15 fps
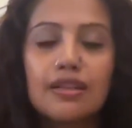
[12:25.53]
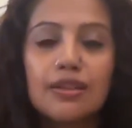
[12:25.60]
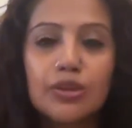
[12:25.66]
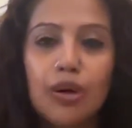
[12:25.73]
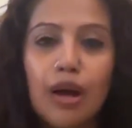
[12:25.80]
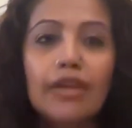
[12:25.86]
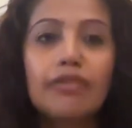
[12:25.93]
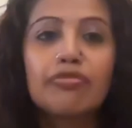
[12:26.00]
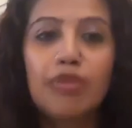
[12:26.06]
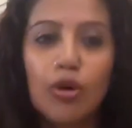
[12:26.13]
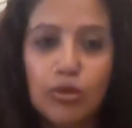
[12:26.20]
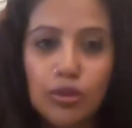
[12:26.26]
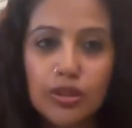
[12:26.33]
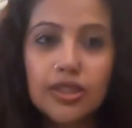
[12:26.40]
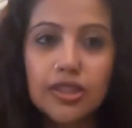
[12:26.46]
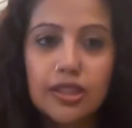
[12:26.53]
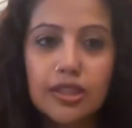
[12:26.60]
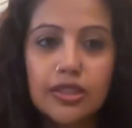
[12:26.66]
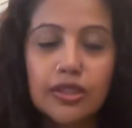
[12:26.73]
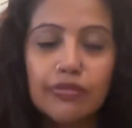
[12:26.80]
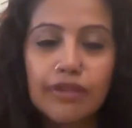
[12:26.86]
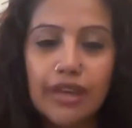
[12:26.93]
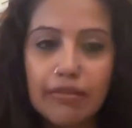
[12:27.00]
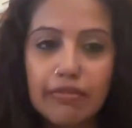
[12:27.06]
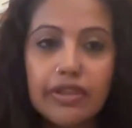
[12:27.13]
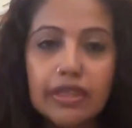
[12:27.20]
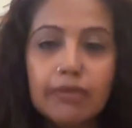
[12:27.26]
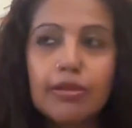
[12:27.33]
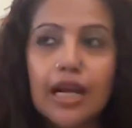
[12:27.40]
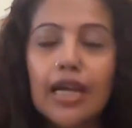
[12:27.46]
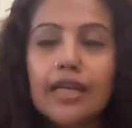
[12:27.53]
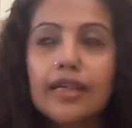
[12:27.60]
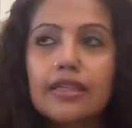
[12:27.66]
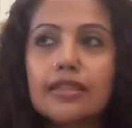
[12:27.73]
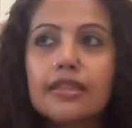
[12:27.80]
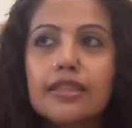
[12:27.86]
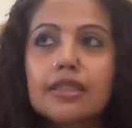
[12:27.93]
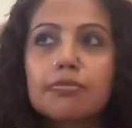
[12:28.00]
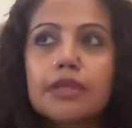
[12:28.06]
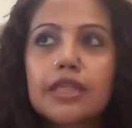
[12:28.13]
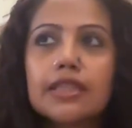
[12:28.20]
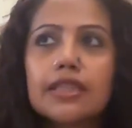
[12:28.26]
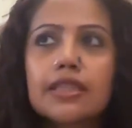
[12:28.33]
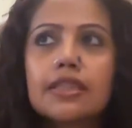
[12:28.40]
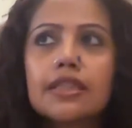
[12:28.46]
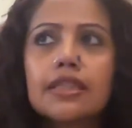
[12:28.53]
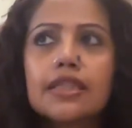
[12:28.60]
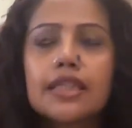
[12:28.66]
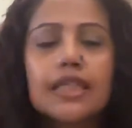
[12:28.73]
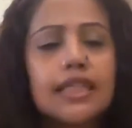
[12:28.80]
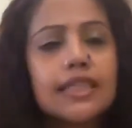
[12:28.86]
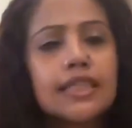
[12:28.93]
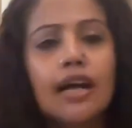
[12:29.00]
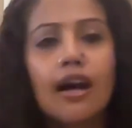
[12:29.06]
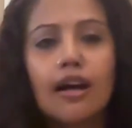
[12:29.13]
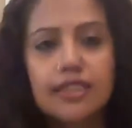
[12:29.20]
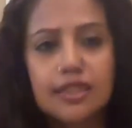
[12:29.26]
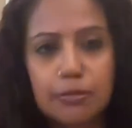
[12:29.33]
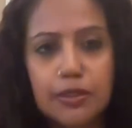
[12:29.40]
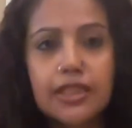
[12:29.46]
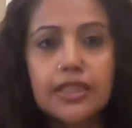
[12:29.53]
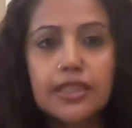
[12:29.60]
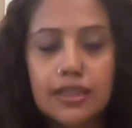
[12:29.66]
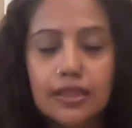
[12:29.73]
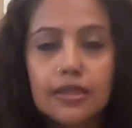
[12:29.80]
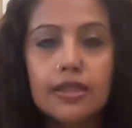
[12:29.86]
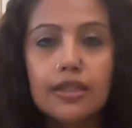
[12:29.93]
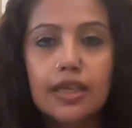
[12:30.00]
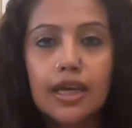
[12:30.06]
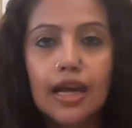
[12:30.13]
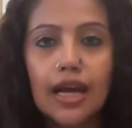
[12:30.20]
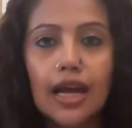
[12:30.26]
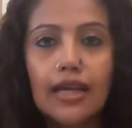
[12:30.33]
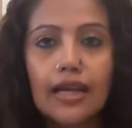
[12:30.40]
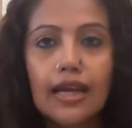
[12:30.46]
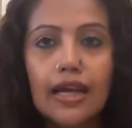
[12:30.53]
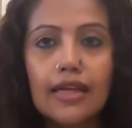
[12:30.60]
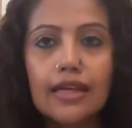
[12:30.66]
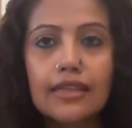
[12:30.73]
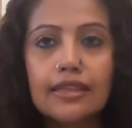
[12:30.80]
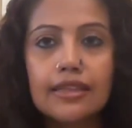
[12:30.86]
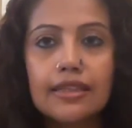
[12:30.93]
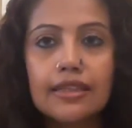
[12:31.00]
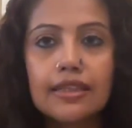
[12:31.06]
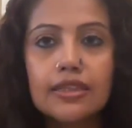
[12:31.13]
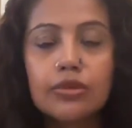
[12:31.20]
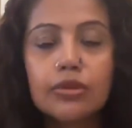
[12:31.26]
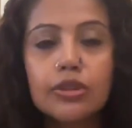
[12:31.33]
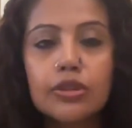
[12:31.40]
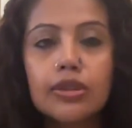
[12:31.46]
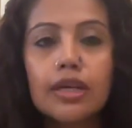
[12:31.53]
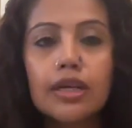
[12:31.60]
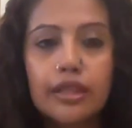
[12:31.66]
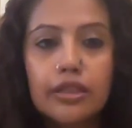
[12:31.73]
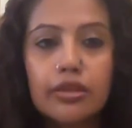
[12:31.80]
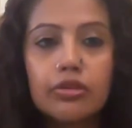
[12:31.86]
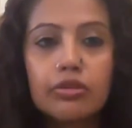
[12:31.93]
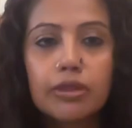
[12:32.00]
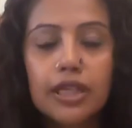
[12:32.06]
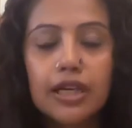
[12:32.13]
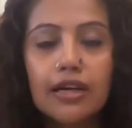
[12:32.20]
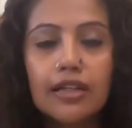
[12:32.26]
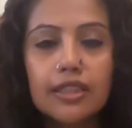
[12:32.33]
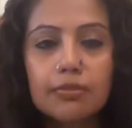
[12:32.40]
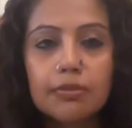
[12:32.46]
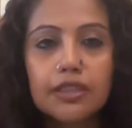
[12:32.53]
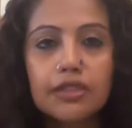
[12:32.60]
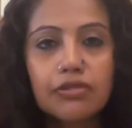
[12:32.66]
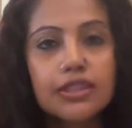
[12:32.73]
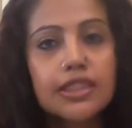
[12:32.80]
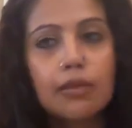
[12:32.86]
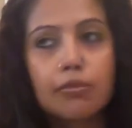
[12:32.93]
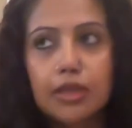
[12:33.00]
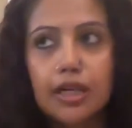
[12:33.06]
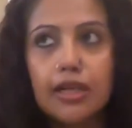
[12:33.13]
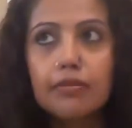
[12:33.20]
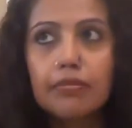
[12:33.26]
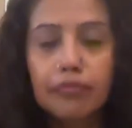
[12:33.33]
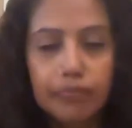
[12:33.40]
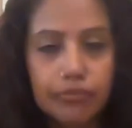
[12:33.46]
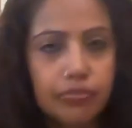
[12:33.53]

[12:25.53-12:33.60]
So I follow the journey of every brand in this space. It's a hard space. And I think it's going to continue to be a hard space for some time.